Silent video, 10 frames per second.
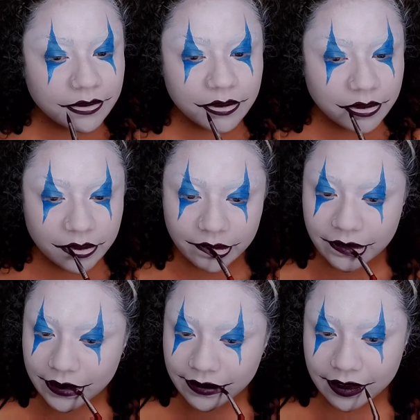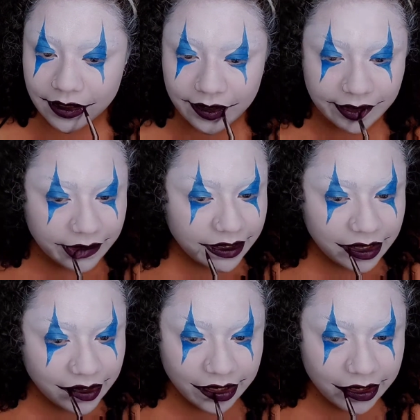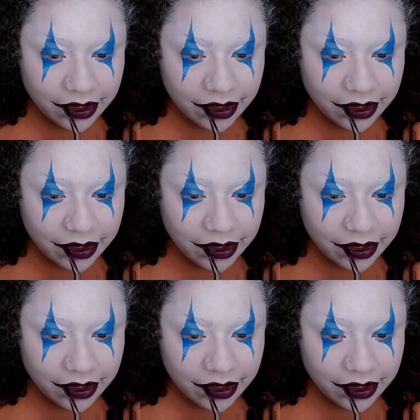so I'm painting my lips.